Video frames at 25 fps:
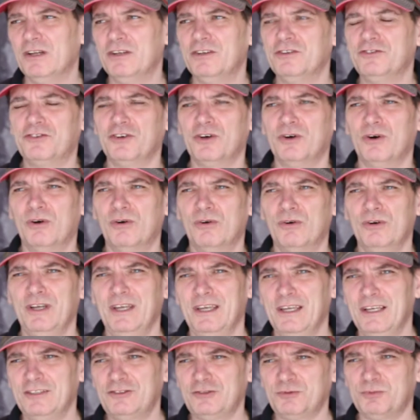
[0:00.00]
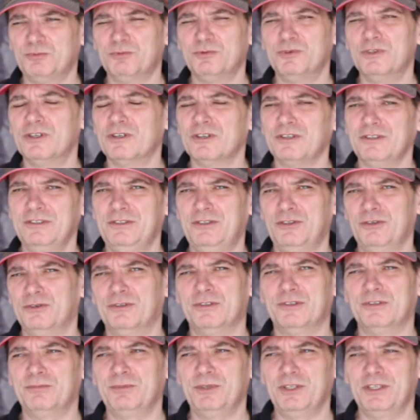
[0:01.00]
So it's really
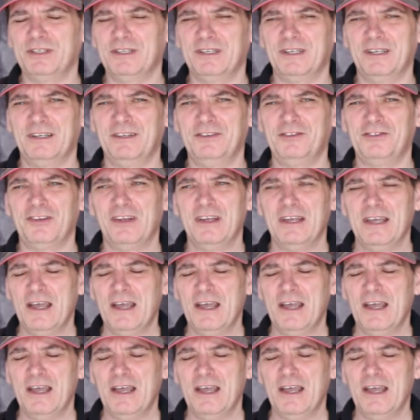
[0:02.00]
cool because